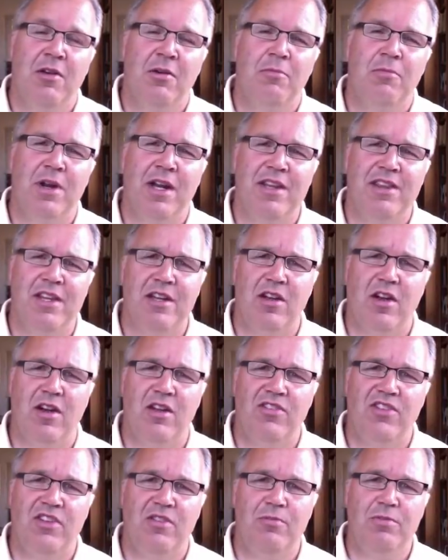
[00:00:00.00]
But I think
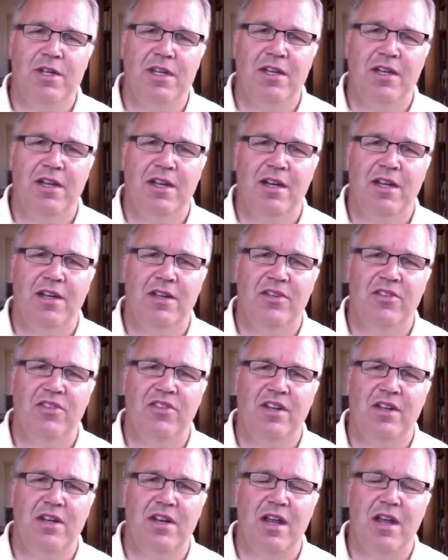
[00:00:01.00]
also because,
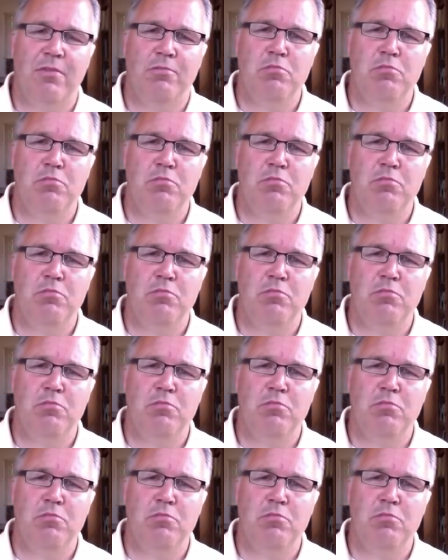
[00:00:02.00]
and